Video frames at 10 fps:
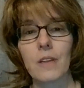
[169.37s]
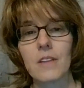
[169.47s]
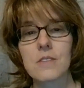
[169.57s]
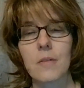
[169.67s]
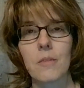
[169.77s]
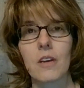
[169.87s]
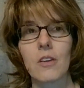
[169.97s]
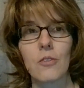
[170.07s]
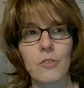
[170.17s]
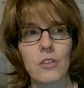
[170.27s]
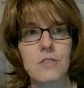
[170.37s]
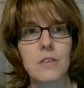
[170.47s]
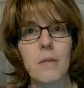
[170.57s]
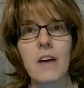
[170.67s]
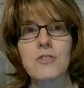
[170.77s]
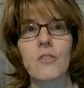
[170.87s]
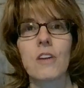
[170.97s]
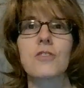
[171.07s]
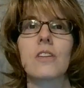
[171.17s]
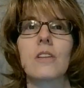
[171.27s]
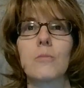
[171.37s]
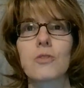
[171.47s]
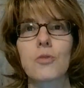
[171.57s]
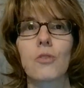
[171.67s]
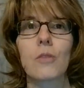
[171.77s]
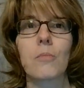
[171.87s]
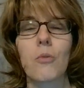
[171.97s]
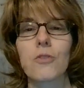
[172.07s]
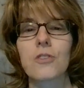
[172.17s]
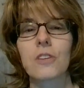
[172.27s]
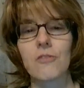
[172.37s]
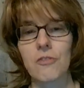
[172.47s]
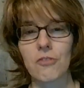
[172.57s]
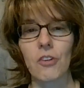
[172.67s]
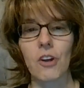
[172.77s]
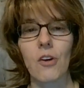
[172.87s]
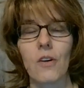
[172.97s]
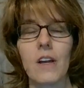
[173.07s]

it's the maturation, the mature portion of the Virgo,